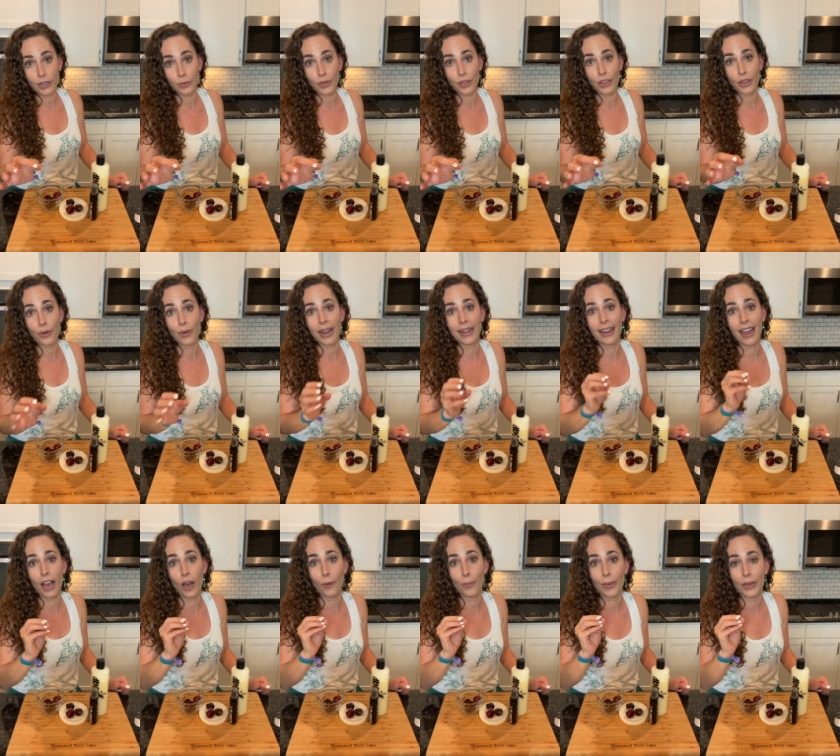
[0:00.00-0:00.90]
with you and
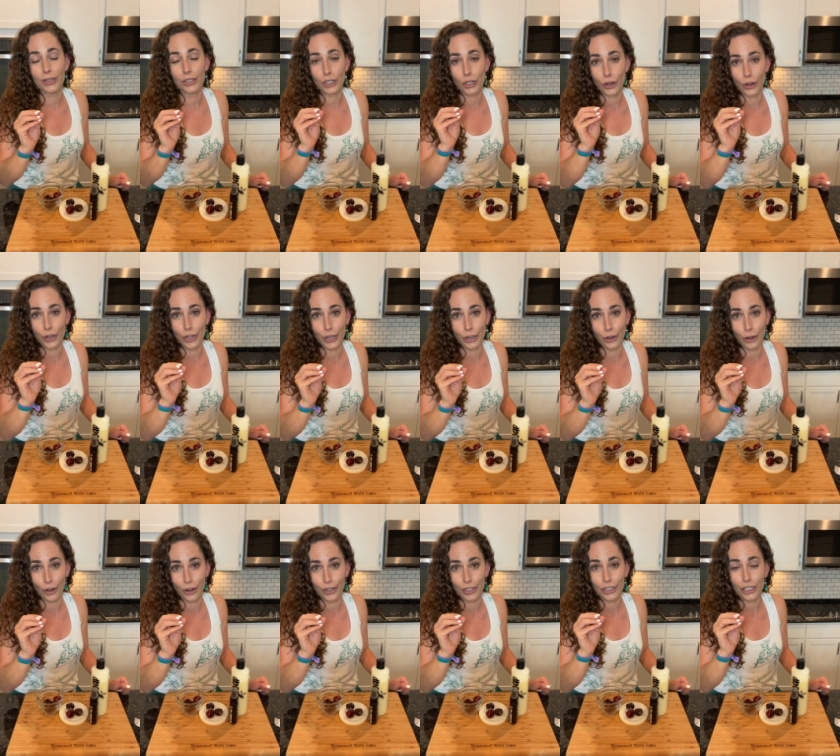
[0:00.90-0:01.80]
help turn
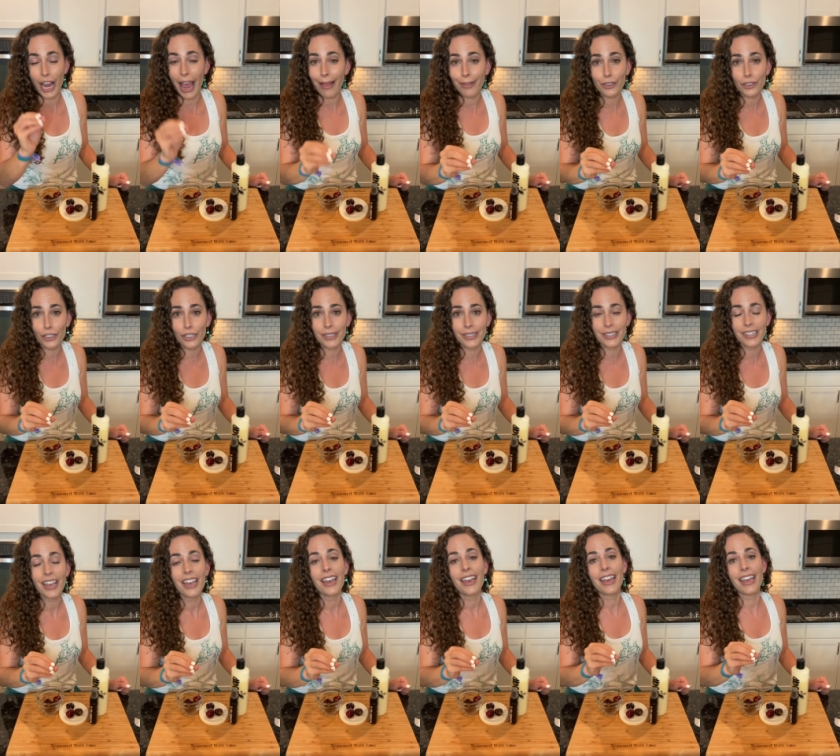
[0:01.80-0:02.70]
your challenges
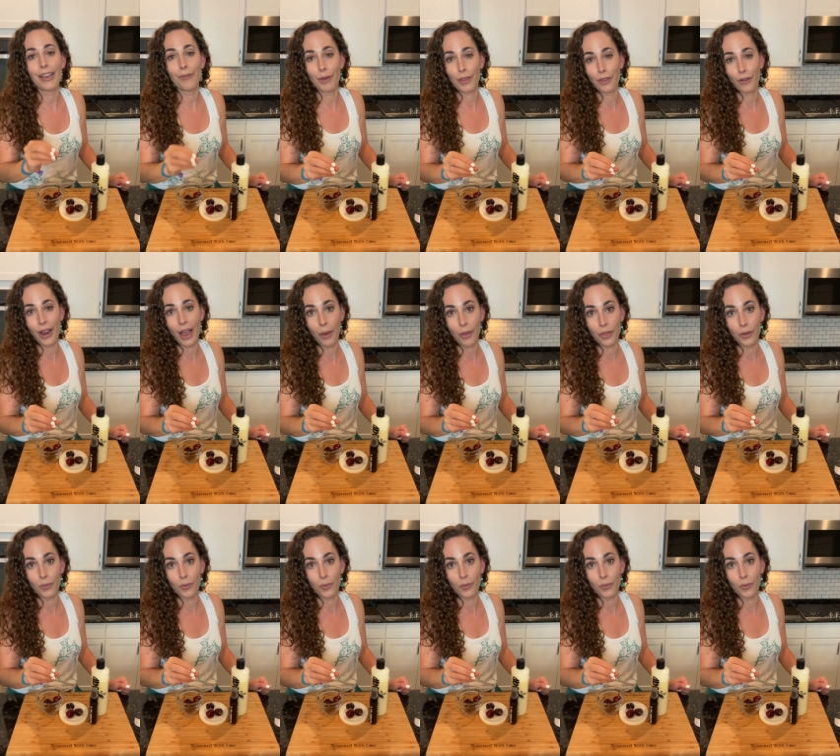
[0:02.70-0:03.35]
with your health and